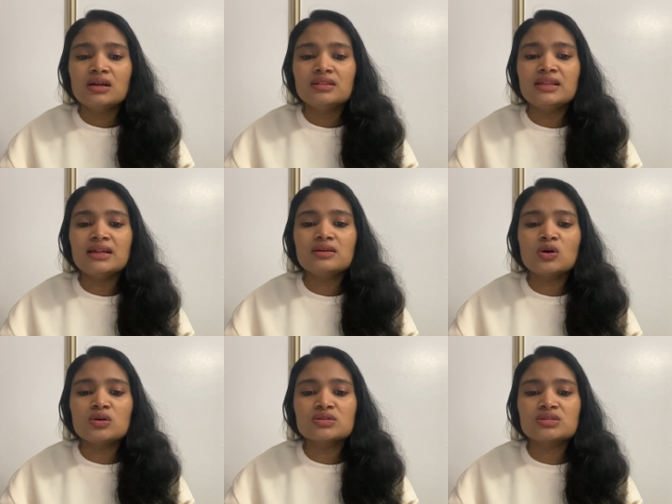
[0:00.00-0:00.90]
Then
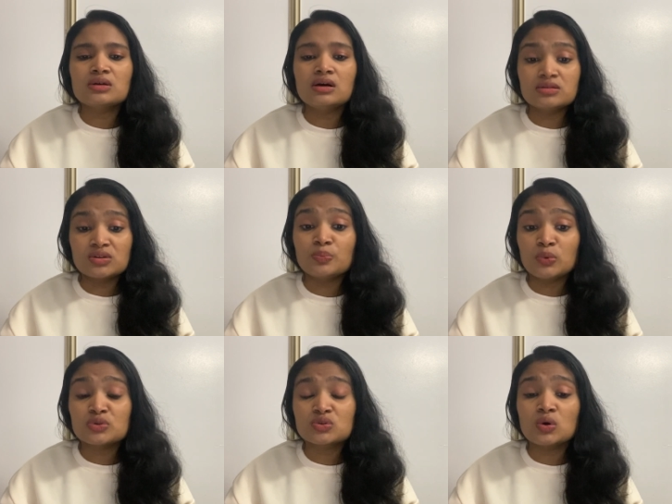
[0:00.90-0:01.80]
cost uh, sorry,
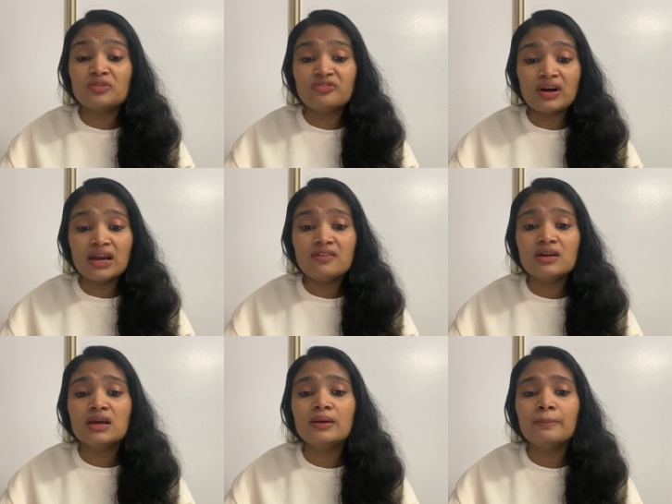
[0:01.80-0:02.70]
postcode 5,
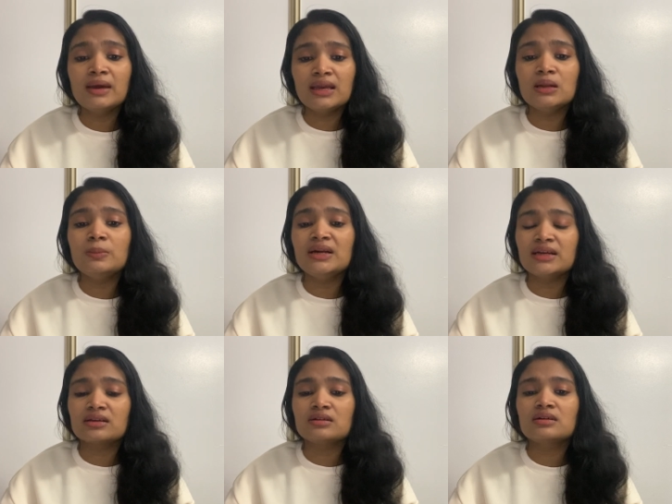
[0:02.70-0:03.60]
again B
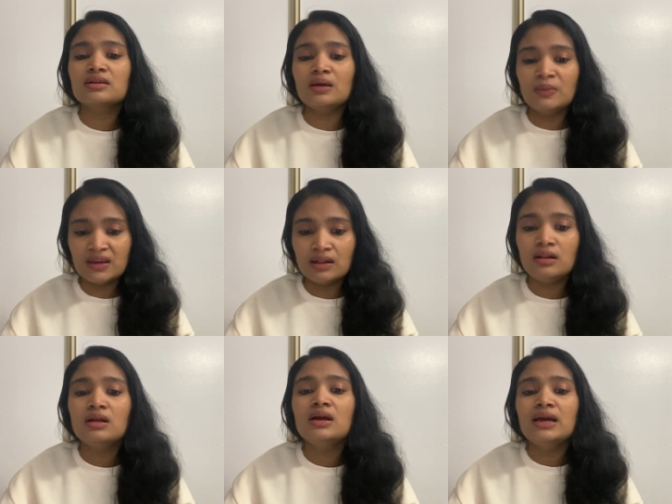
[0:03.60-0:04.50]
Tech Chemical,
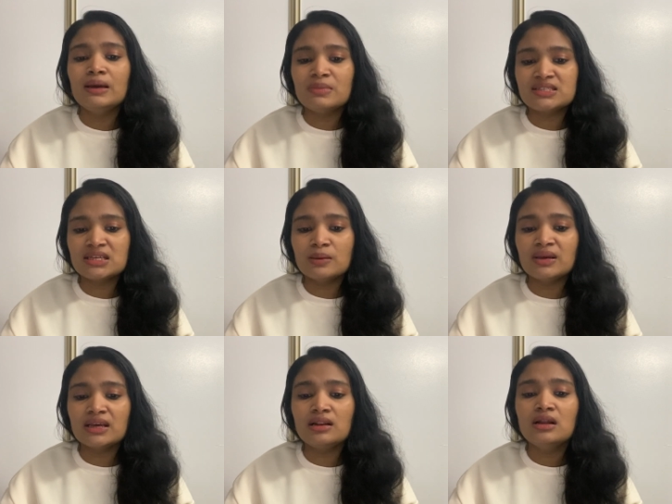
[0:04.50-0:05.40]
MSc
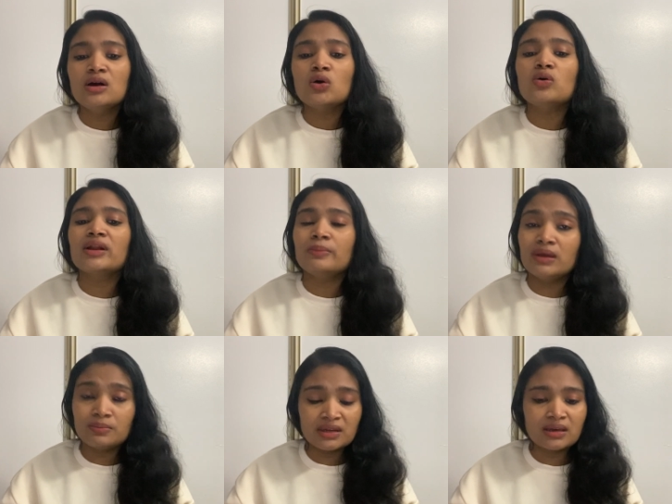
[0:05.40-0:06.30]
Chemical or
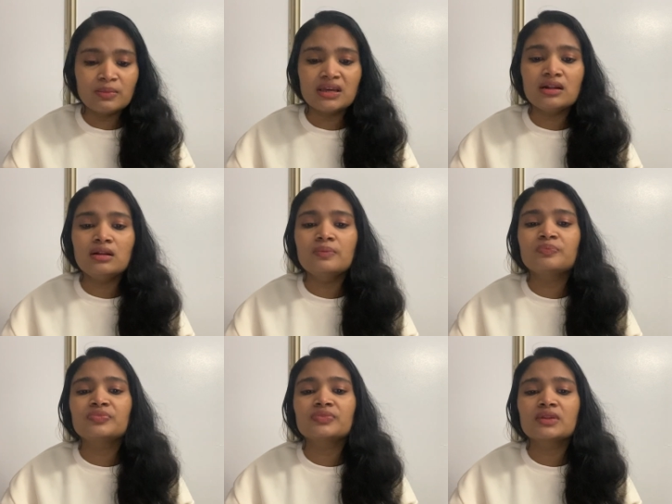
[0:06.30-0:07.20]
MEM Tech Chemical,
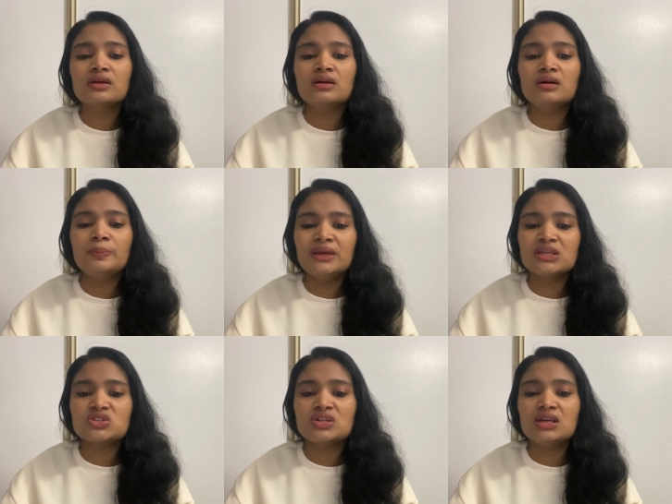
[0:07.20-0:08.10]
uh,
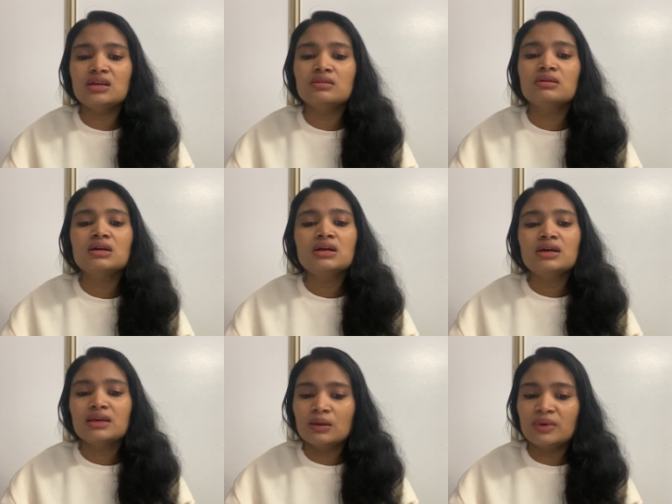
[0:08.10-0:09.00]
PhD
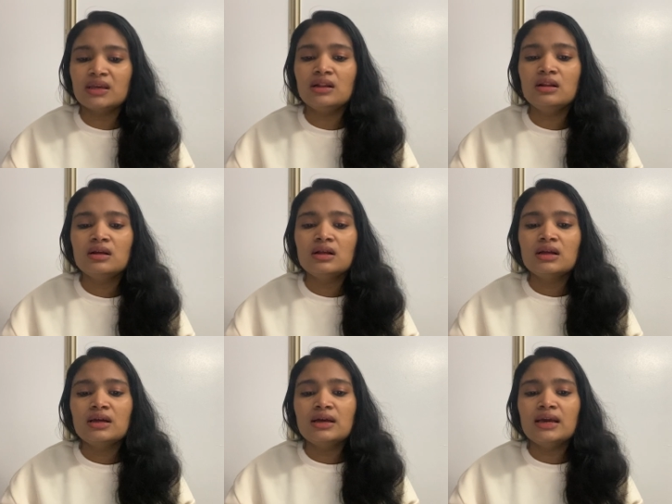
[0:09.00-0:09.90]
Chemical
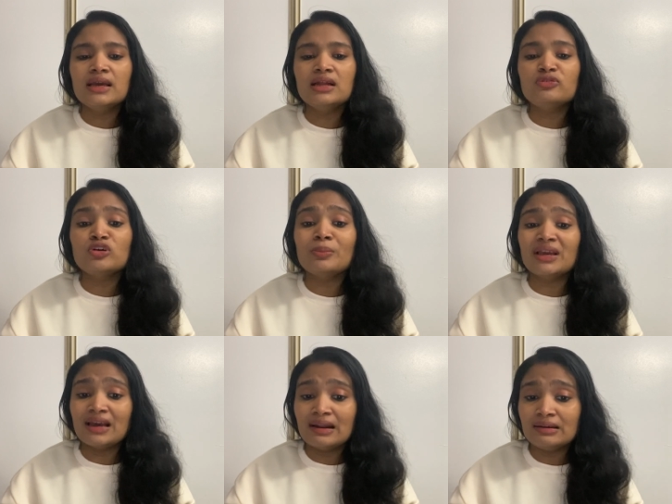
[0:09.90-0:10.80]
again for
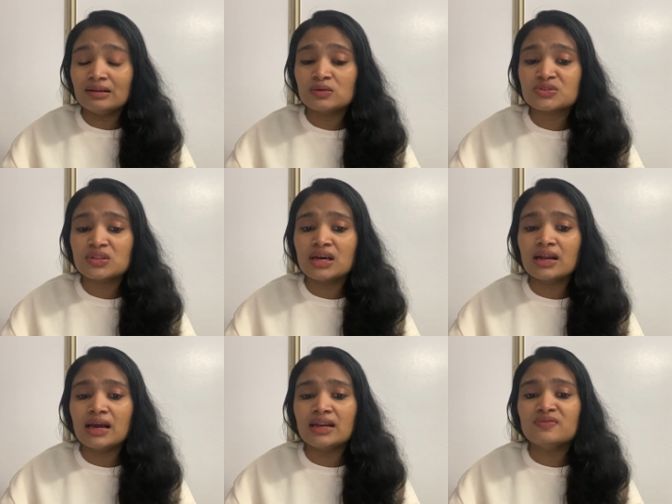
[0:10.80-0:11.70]
mechanical also they are
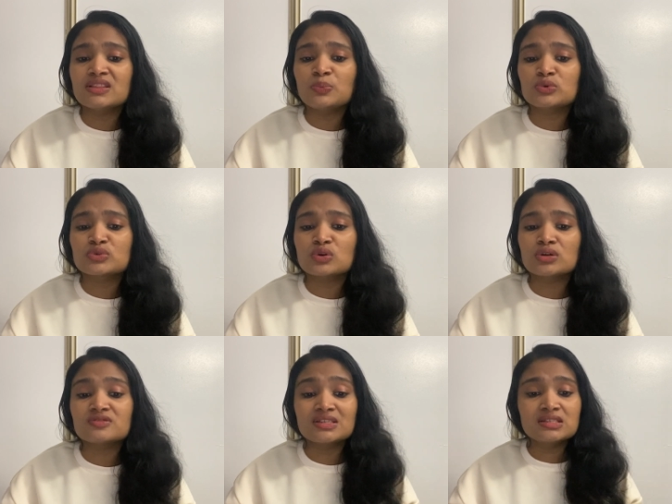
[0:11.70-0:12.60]
hiring with a postcode
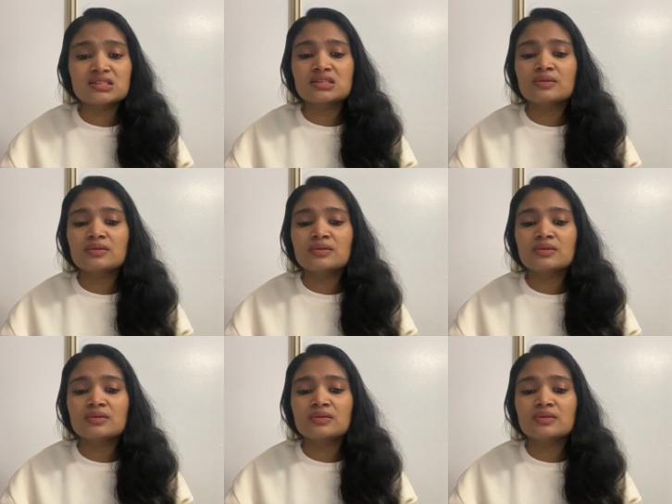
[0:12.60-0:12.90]
of 6